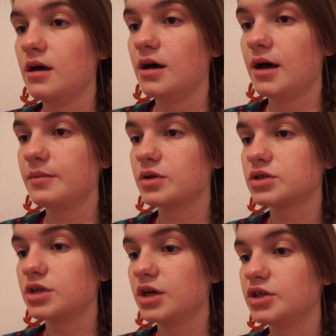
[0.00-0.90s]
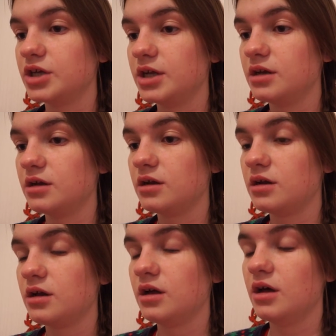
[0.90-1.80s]
I'm just searching
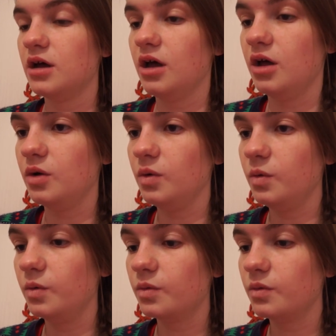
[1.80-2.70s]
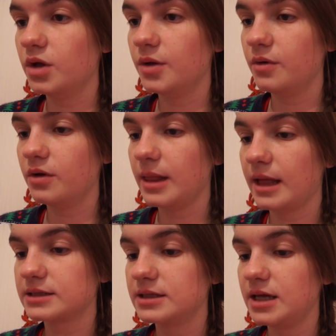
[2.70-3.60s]
who her
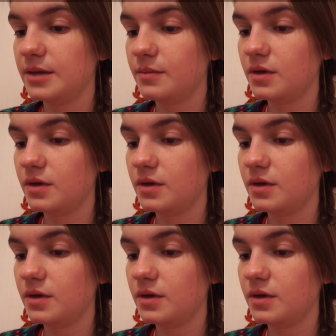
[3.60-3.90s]
last name.